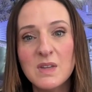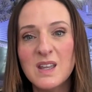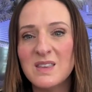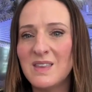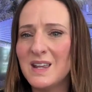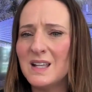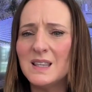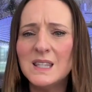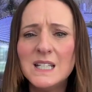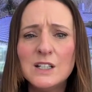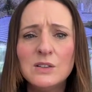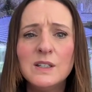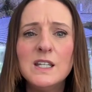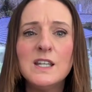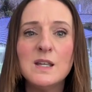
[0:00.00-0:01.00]
Can they
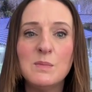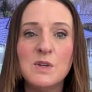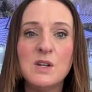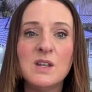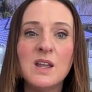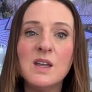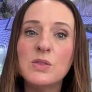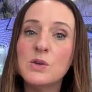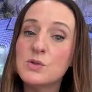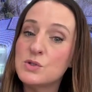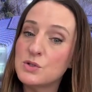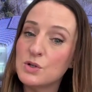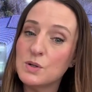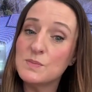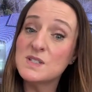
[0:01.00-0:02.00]
clearly communicate those
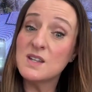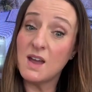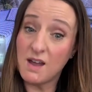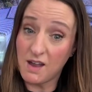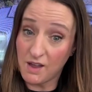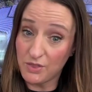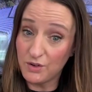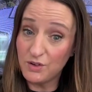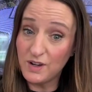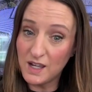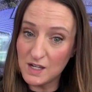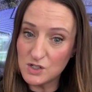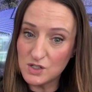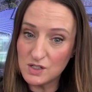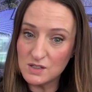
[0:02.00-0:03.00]
terms to other
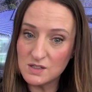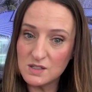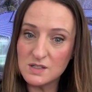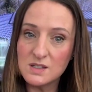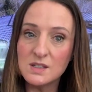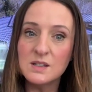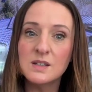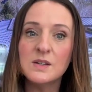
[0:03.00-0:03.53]
agents?